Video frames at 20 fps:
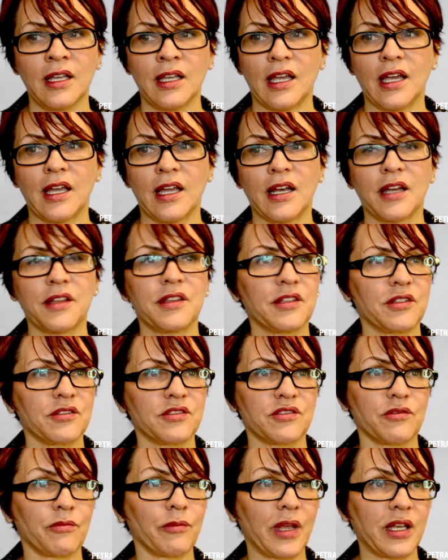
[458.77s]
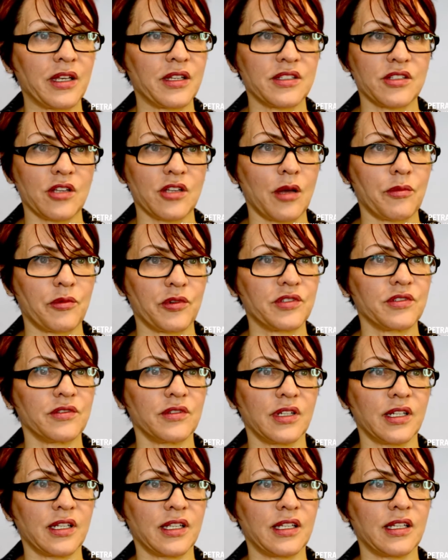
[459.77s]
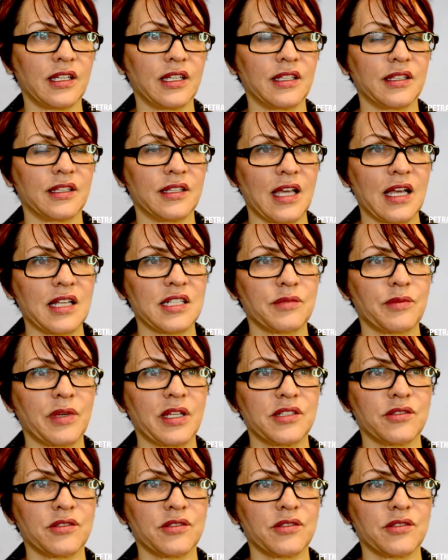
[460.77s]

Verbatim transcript: And I think there's tremendous opportunity in that space.